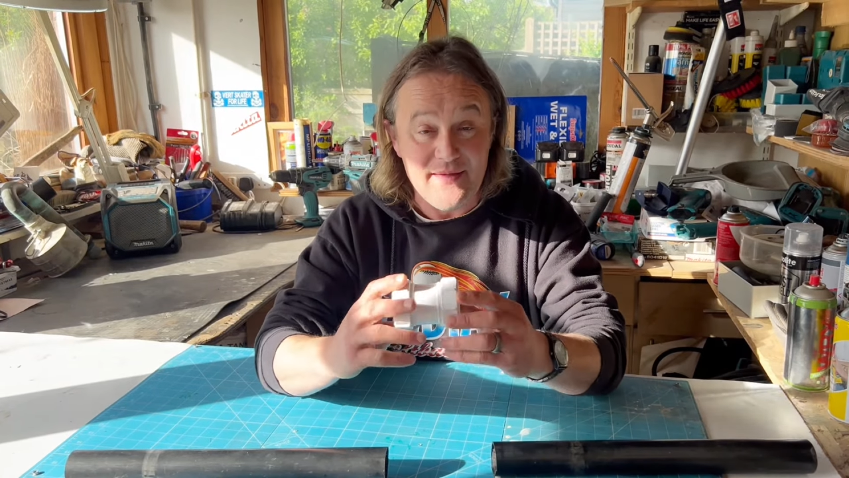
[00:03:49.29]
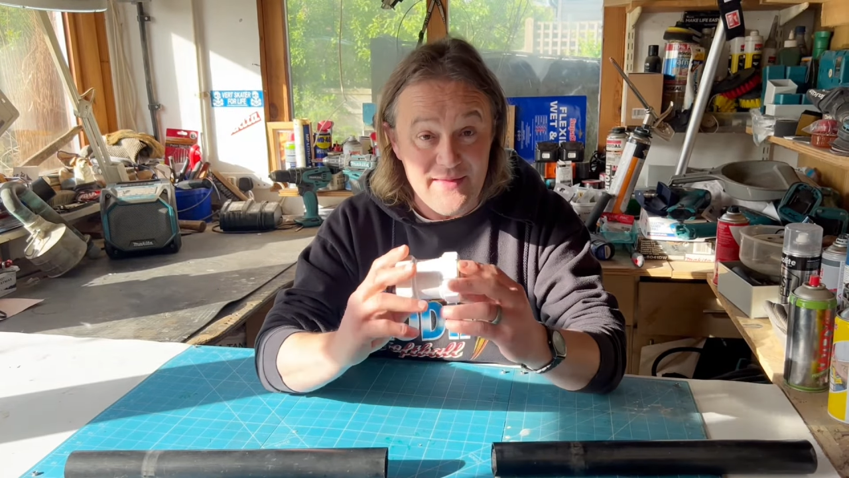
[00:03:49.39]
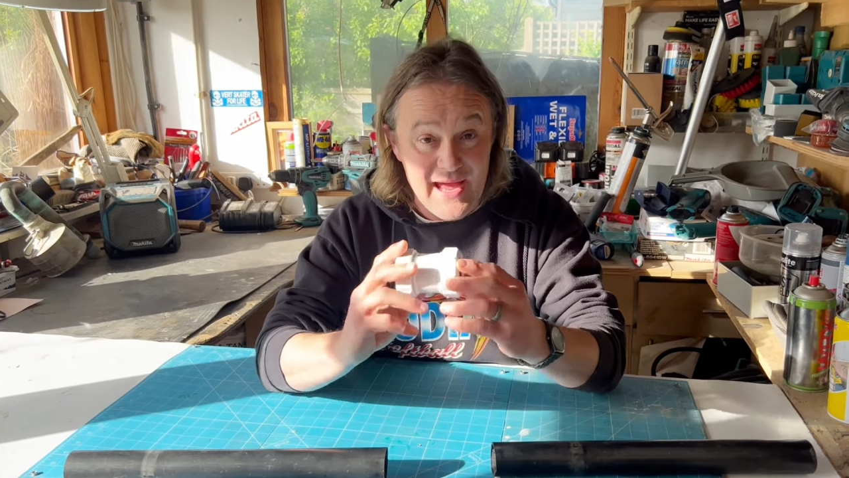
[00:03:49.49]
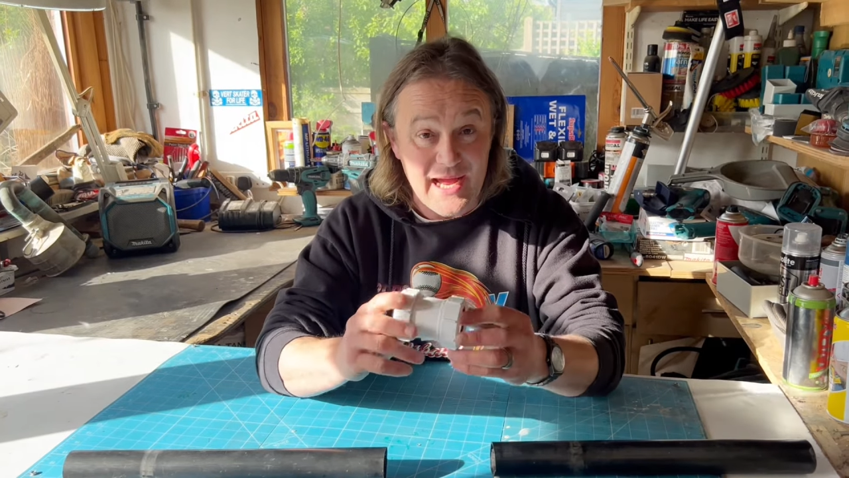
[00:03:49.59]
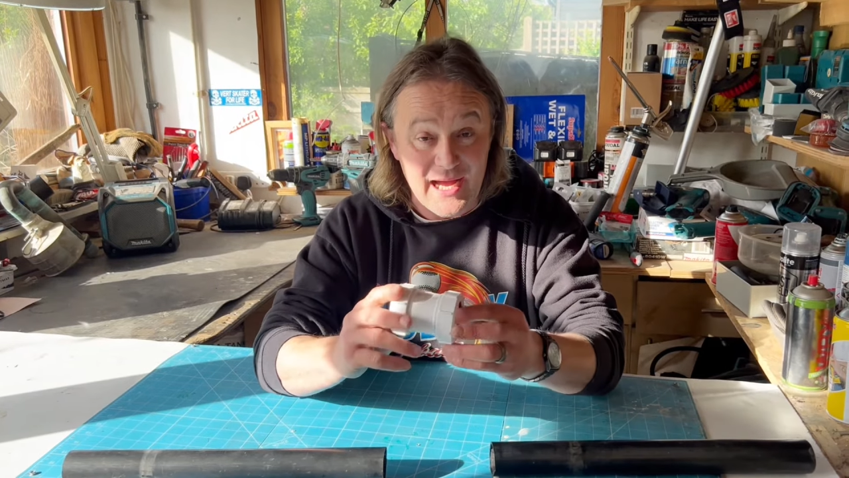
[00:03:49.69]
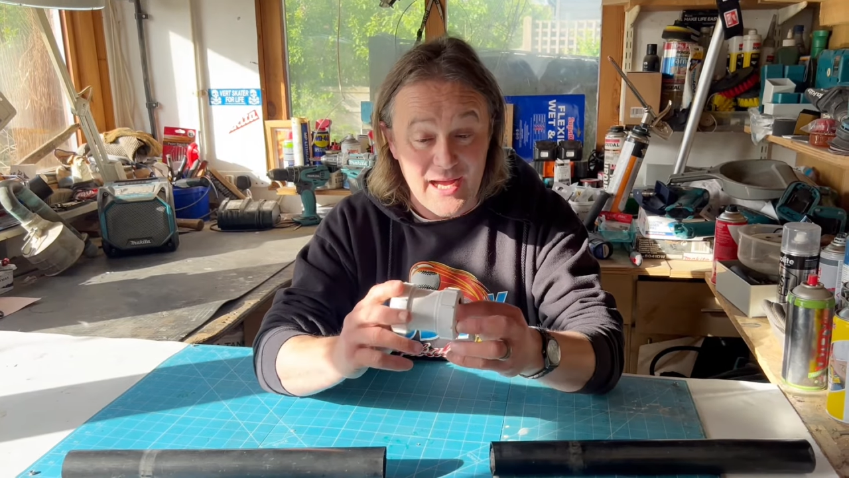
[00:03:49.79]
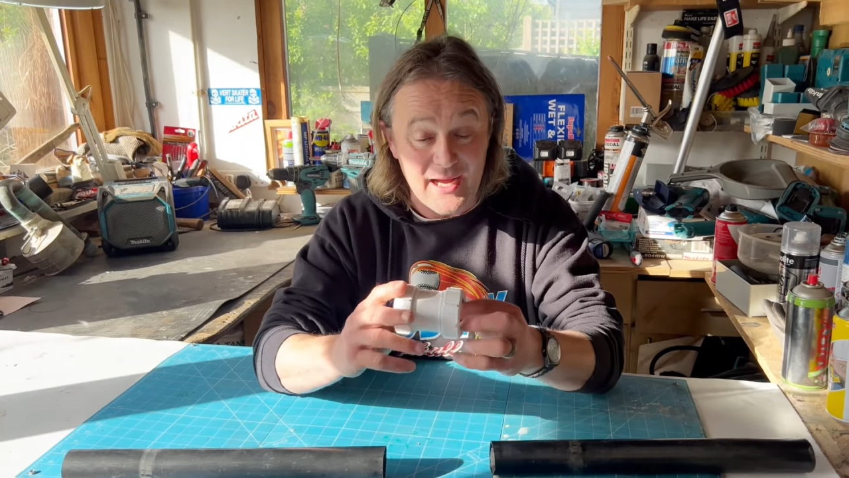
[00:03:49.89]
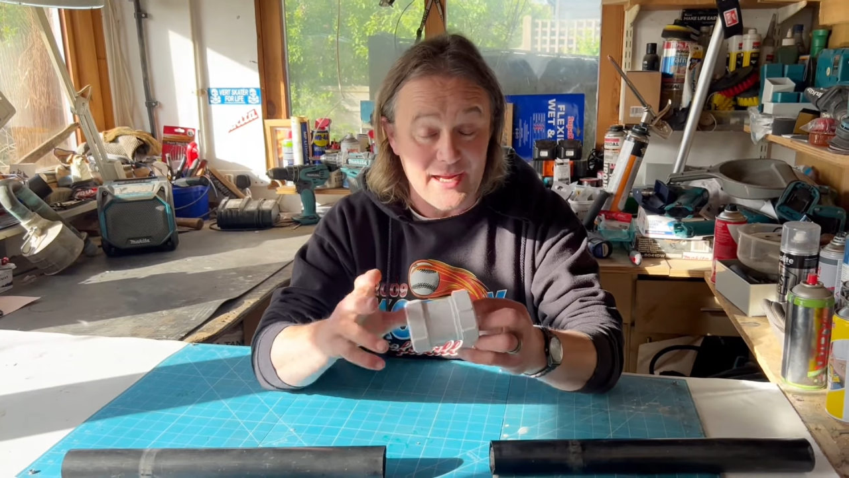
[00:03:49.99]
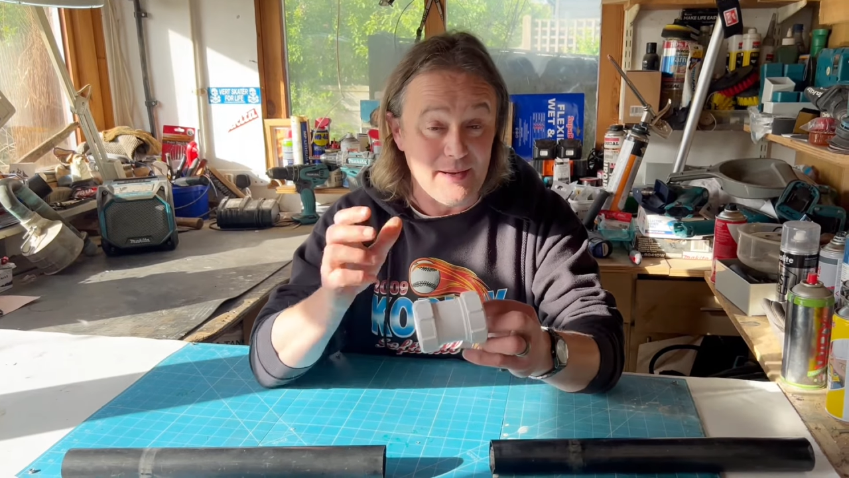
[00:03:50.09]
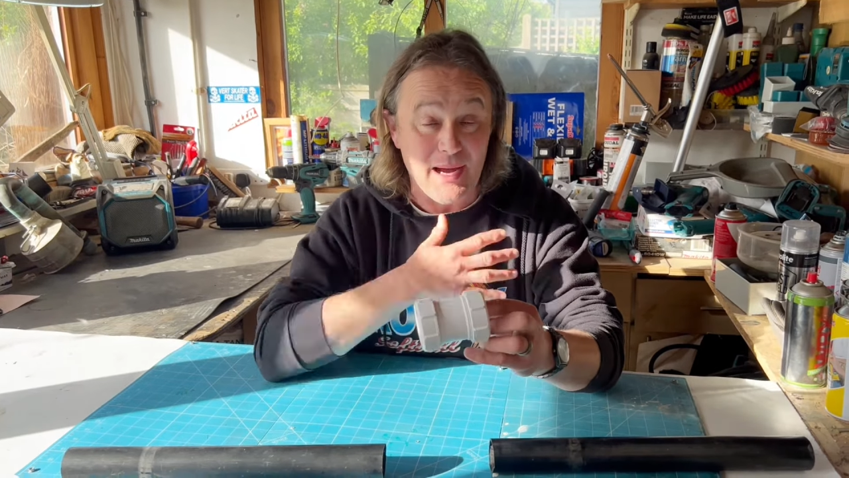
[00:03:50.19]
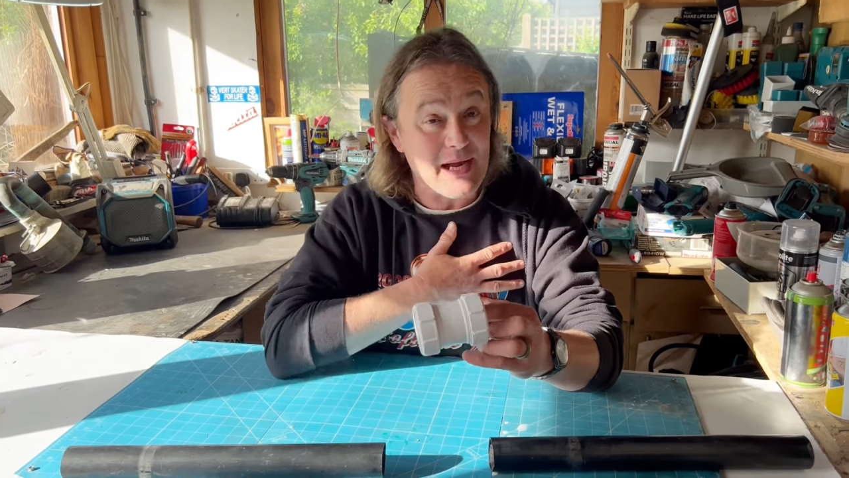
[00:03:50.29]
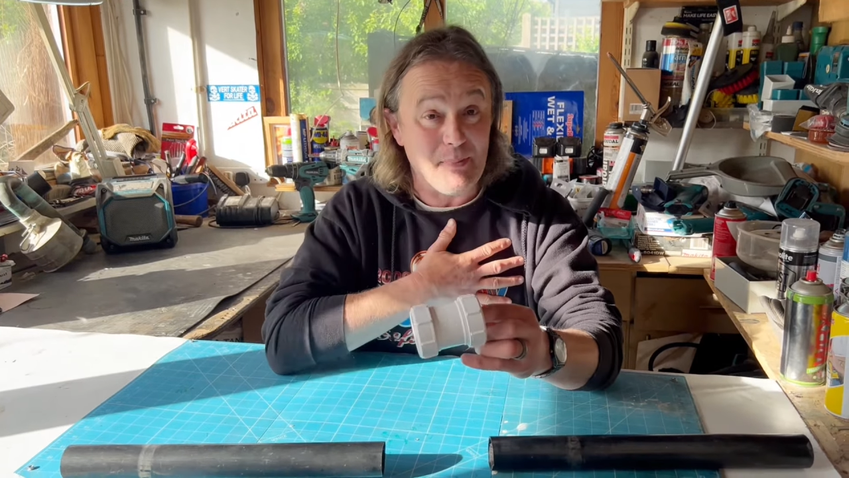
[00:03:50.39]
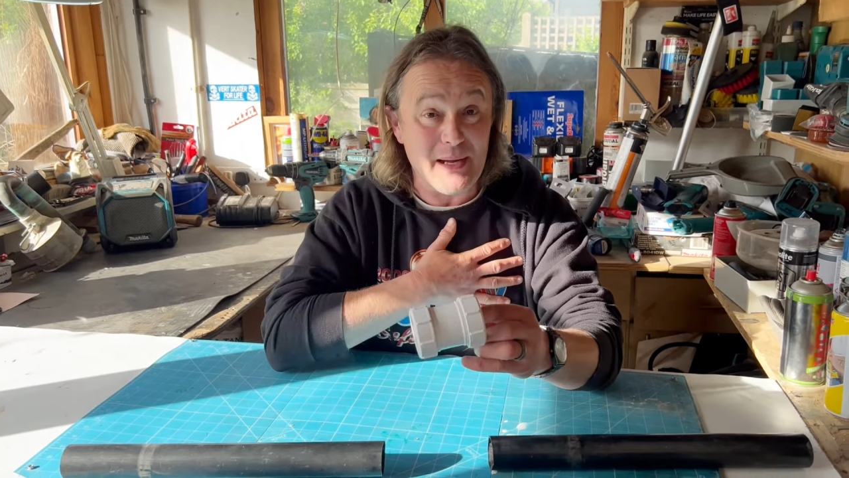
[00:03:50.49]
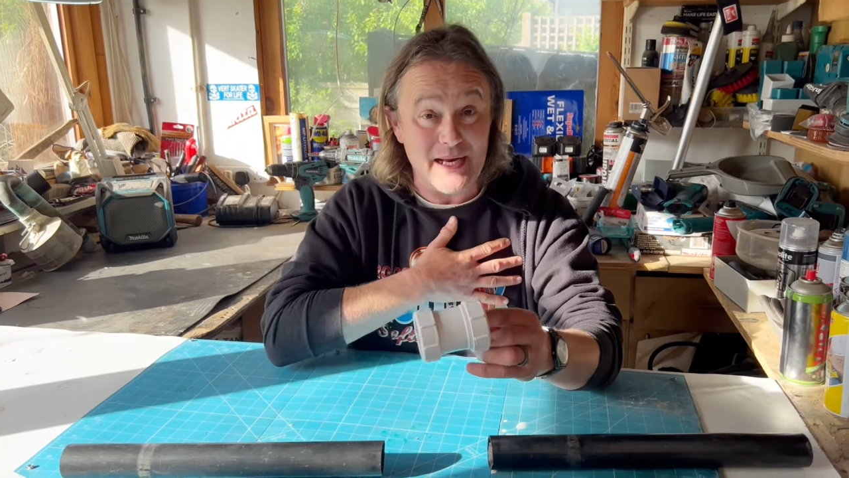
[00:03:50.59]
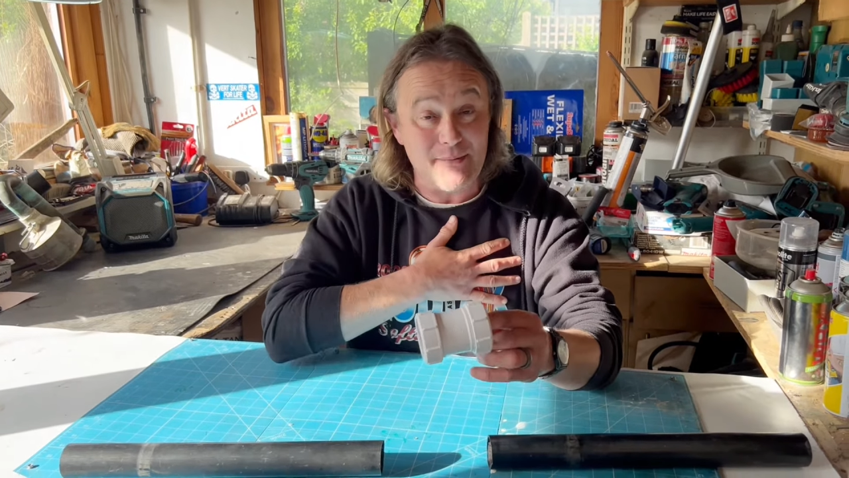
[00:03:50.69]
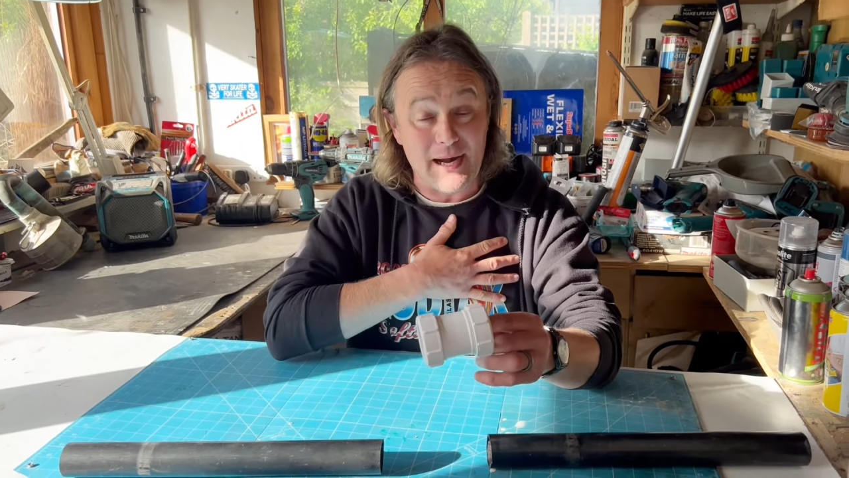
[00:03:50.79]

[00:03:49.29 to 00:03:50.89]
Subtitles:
They are, in my opinion,